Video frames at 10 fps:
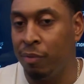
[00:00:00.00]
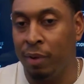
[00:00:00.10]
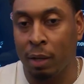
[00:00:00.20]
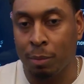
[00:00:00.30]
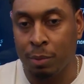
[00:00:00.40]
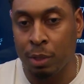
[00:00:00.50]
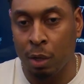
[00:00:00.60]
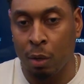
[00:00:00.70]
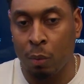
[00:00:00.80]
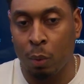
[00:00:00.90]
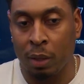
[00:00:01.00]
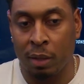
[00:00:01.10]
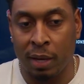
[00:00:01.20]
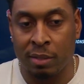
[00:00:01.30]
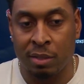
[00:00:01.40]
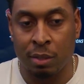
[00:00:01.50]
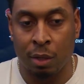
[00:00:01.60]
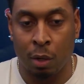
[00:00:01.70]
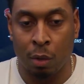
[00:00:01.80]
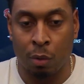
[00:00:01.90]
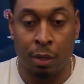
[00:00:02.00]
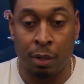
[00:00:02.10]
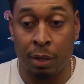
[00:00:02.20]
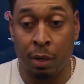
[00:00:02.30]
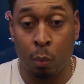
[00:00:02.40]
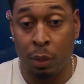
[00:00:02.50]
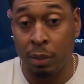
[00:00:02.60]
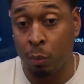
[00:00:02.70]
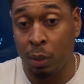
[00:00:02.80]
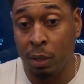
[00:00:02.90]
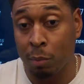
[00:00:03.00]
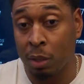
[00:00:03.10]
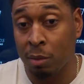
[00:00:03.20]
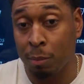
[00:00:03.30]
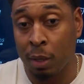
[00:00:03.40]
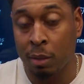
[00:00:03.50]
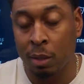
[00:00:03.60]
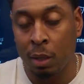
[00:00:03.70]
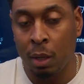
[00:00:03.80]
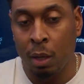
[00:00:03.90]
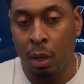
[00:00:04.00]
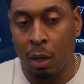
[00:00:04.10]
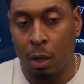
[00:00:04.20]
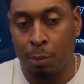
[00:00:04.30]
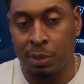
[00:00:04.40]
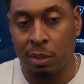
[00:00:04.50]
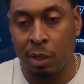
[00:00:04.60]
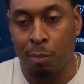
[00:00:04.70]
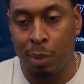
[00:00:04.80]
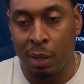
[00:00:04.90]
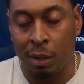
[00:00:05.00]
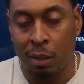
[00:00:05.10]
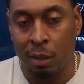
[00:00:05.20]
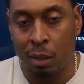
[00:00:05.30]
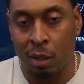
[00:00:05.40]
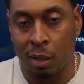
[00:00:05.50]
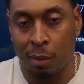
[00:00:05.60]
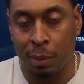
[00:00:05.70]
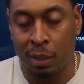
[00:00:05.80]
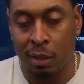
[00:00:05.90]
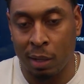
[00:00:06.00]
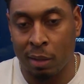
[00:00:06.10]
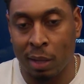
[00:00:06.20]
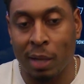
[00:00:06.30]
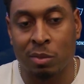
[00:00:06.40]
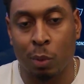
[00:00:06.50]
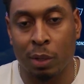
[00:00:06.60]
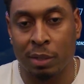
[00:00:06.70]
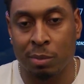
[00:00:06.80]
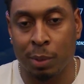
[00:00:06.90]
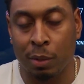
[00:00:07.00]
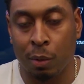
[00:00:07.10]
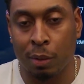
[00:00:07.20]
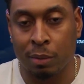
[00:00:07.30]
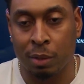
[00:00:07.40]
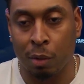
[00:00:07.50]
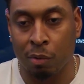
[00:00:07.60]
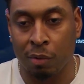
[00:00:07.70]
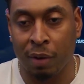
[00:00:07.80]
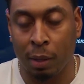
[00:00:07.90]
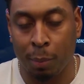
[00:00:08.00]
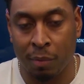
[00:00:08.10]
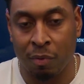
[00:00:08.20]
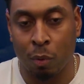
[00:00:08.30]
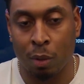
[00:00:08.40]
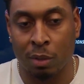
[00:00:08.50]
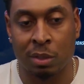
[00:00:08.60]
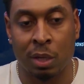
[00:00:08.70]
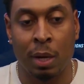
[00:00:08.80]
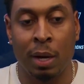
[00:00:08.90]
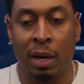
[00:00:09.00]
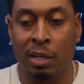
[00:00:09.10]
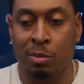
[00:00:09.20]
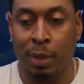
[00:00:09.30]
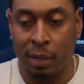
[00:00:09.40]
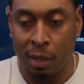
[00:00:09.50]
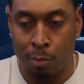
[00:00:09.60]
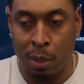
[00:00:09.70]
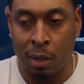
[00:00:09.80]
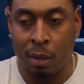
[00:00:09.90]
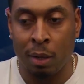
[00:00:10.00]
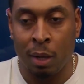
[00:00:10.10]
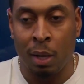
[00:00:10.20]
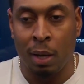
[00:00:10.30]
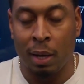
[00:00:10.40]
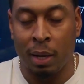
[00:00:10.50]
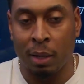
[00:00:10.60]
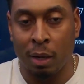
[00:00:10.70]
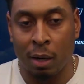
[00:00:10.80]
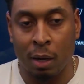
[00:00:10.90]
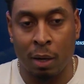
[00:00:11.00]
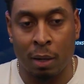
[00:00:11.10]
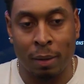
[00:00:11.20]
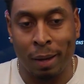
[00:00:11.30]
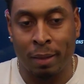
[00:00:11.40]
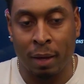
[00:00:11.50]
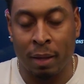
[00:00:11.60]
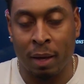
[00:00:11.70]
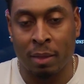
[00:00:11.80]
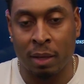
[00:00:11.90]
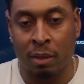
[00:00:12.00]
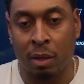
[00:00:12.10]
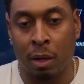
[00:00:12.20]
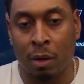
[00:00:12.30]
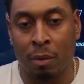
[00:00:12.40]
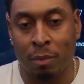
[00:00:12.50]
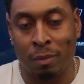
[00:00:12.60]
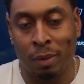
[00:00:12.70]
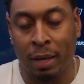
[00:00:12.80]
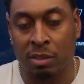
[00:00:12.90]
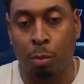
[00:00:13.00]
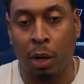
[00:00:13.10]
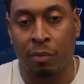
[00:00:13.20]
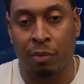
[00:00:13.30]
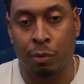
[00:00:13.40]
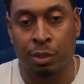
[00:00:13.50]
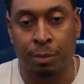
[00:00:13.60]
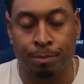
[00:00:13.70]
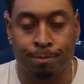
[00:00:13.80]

develop, you know, whether that's, you know, year to year, week to week, month to month, um, is to get better. Um, and, and that's what he's been doing, you know, developing for us He's been getting better, and uh, I, th- I, think uh, he has a bright future.